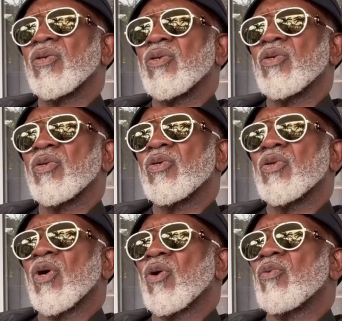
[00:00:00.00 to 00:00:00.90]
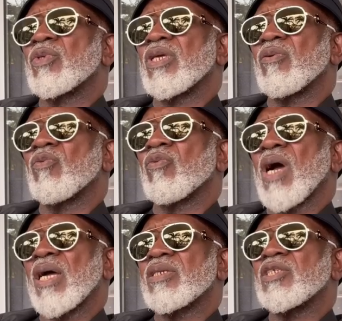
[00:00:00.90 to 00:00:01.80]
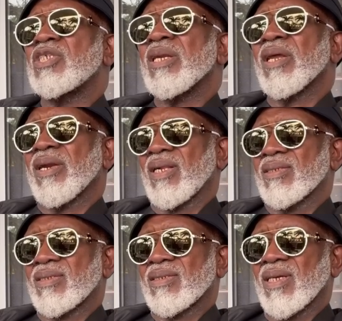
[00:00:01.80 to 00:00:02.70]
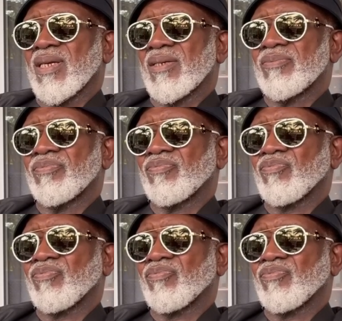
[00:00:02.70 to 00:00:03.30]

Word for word: you, you know the uh, the generals um,